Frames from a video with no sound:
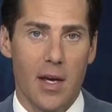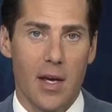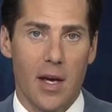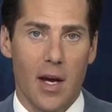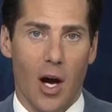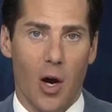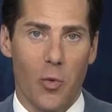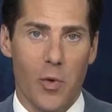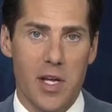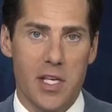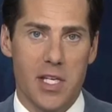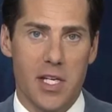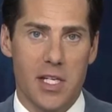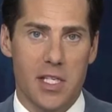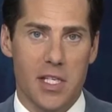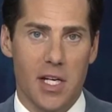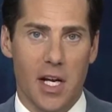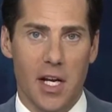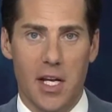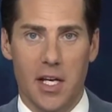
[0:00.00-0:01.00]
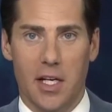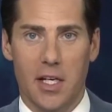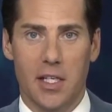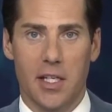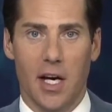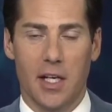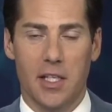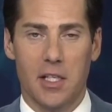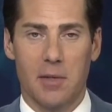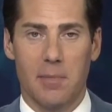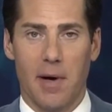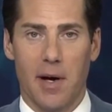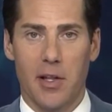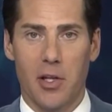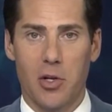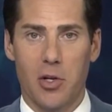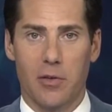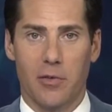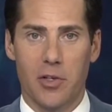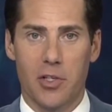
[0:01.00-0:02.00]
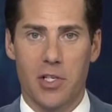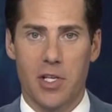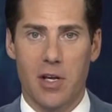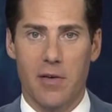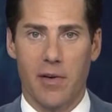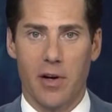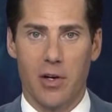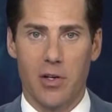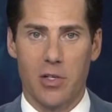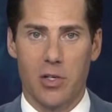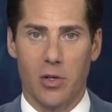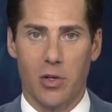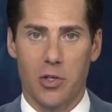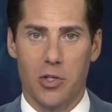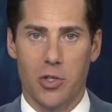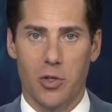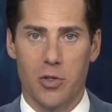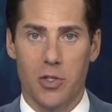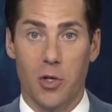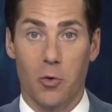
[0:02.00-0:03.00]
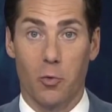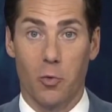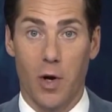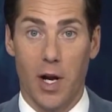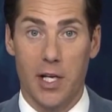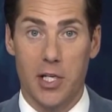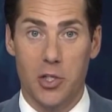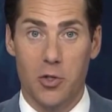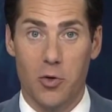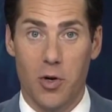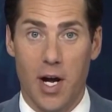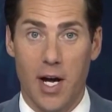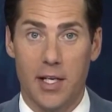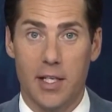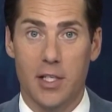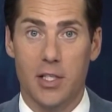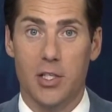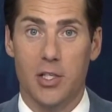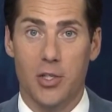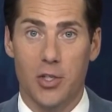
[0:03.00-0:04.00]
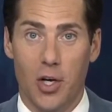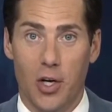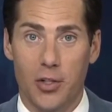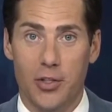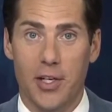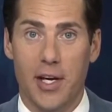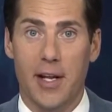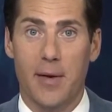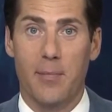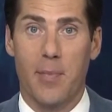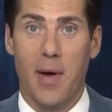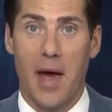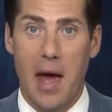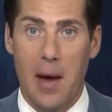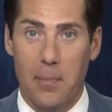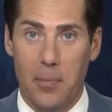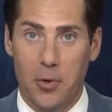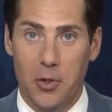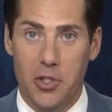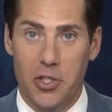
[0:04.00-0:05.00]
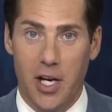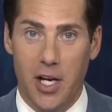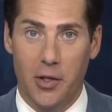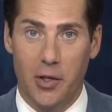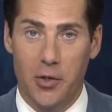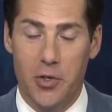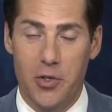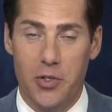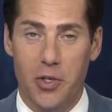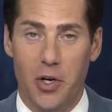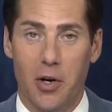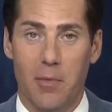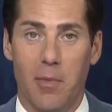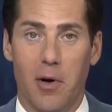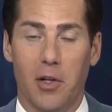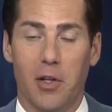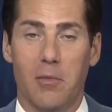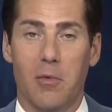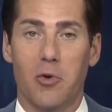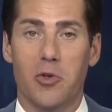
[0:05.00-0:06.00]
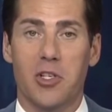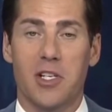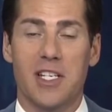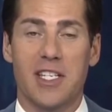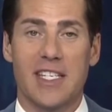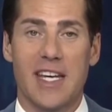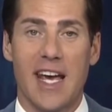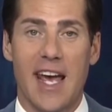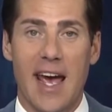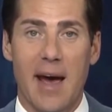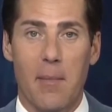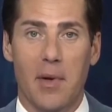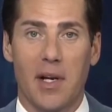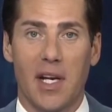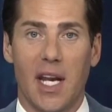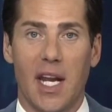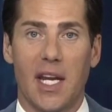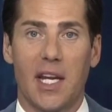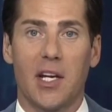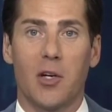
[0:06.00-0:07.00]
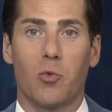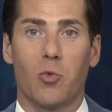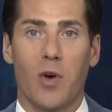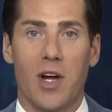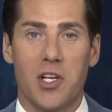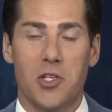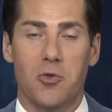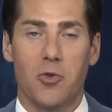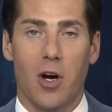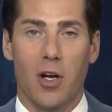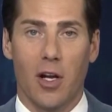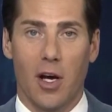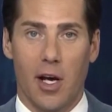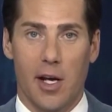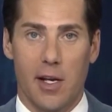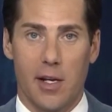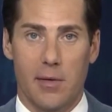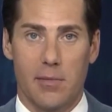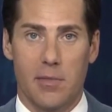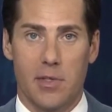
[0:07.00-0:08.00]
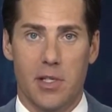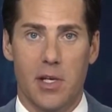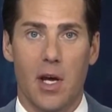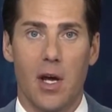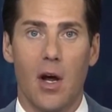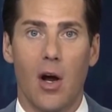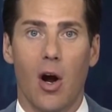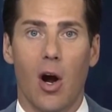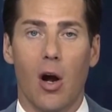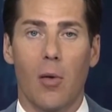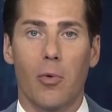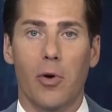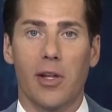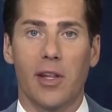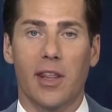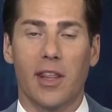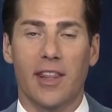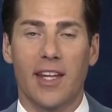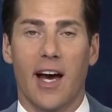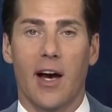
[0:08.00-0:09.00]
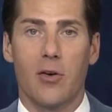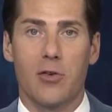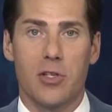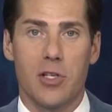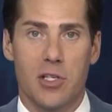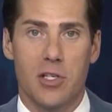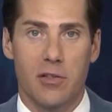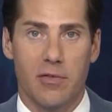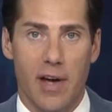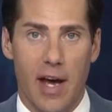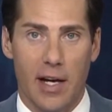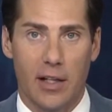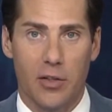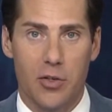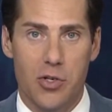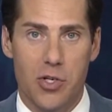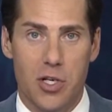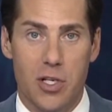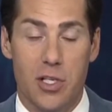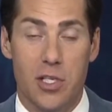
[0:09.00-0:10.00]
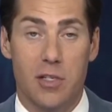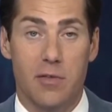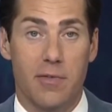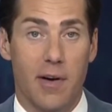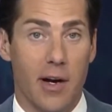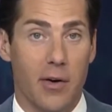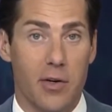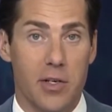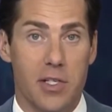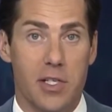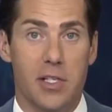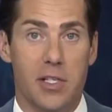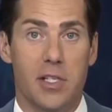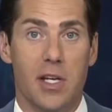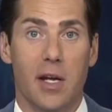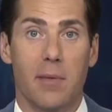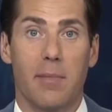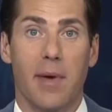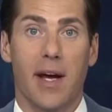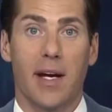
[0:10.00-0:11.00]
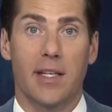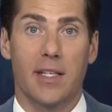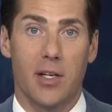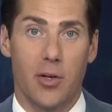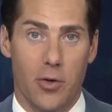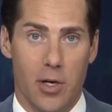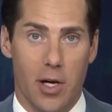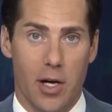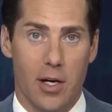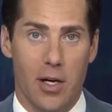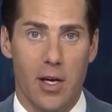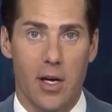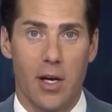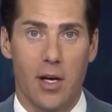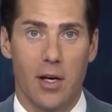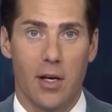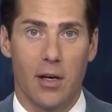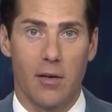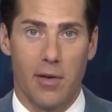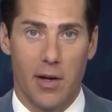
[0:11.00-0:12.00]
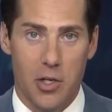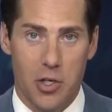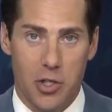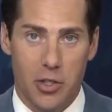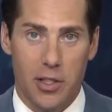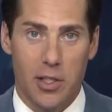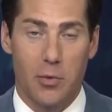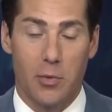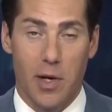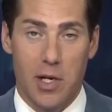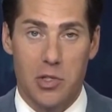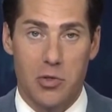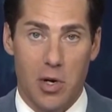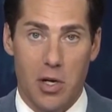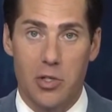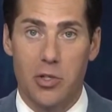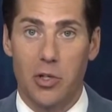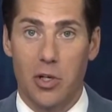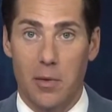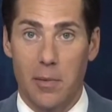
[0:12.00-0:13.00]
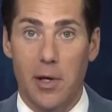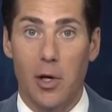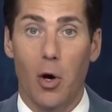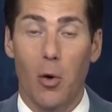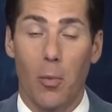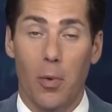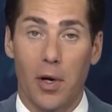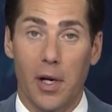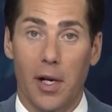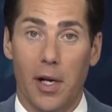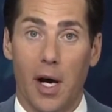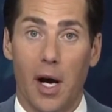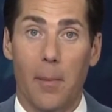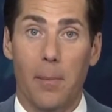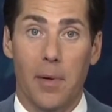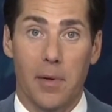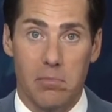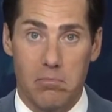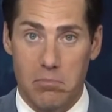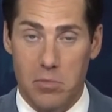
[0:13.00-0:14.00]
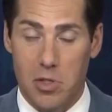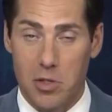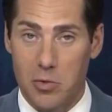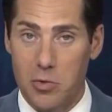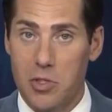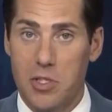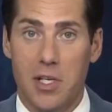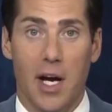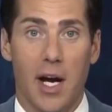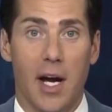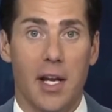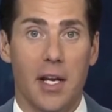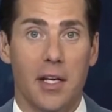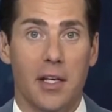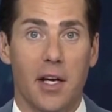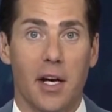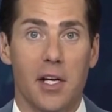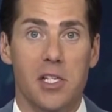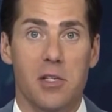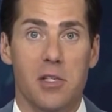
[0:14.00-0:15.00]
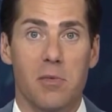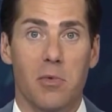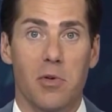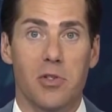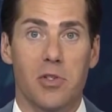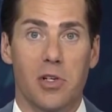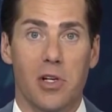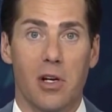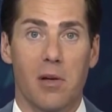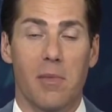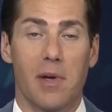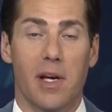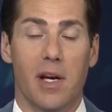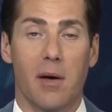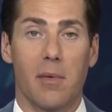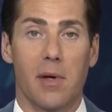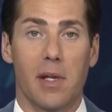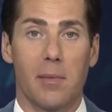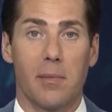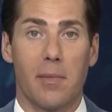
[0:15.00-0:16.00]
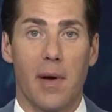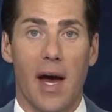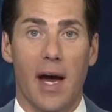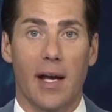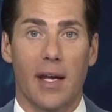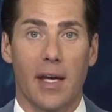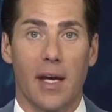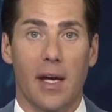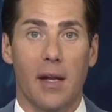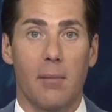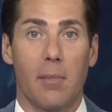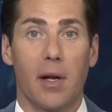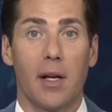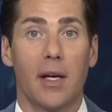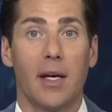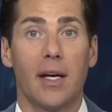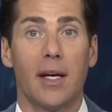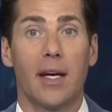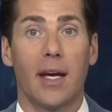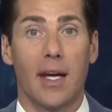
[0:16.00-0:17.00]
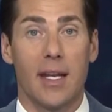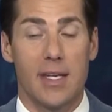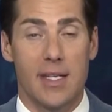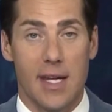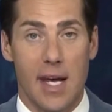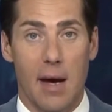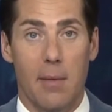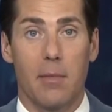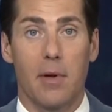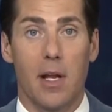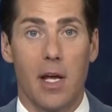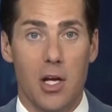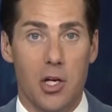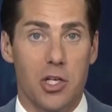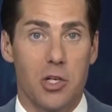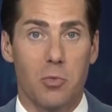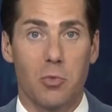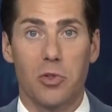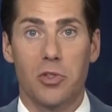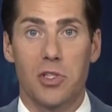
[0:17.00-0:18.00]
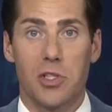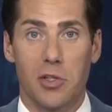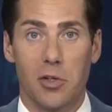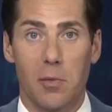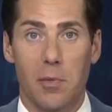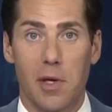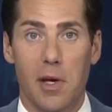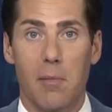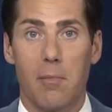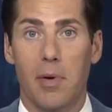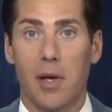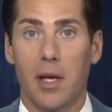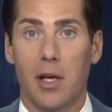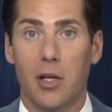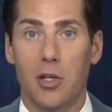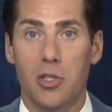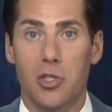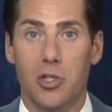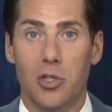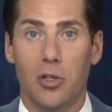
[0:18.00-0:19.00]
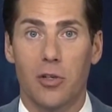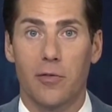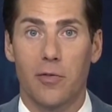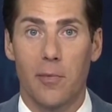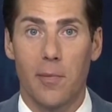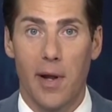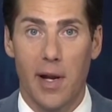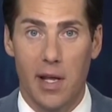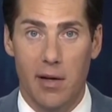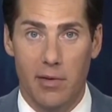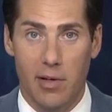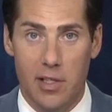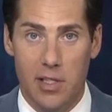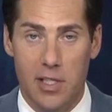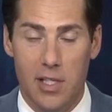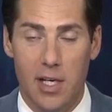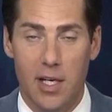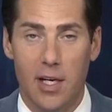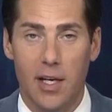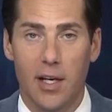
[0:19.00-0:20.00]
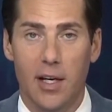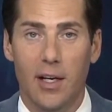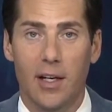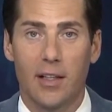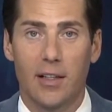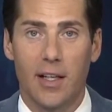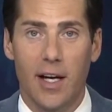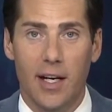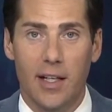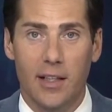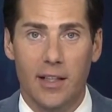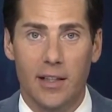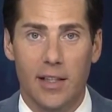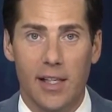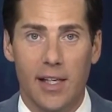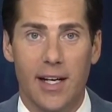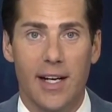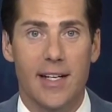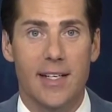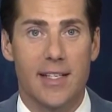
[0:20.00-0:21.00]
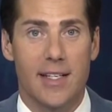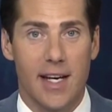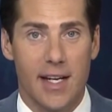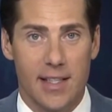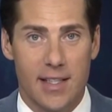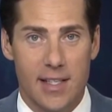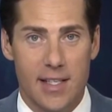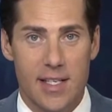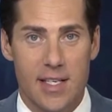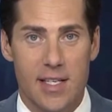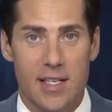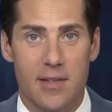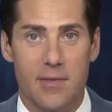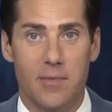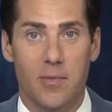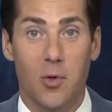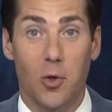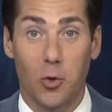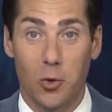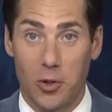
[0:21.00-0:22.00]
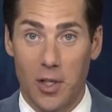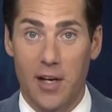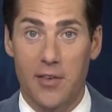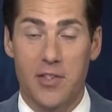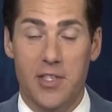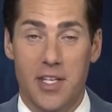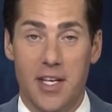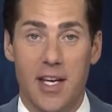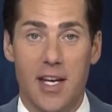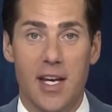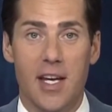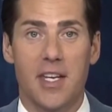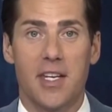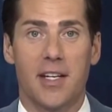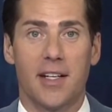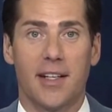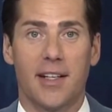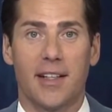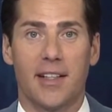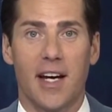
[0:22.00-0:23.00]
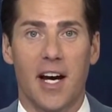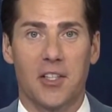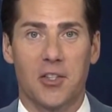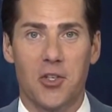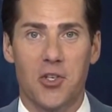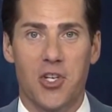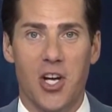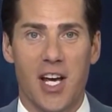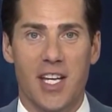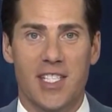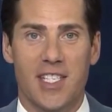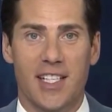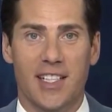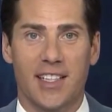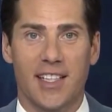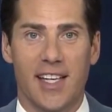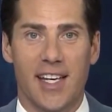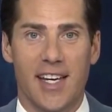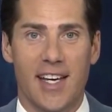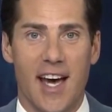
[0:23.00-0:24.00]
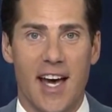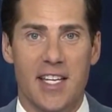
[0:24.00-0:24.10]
A recent study conducted by the University of Arizona shows that restaurant salt and pepper shakers are among the most contaminated restaurant items, harboring thousands of allergens, viruses, and bacteria. Eventually, restaurants are going to be opening up and those dine-in customers are going to be coming back in, but contamination will still be a big concern for many of us. Luckily, a dentist who loves to eat, Dr. Jason Lee, has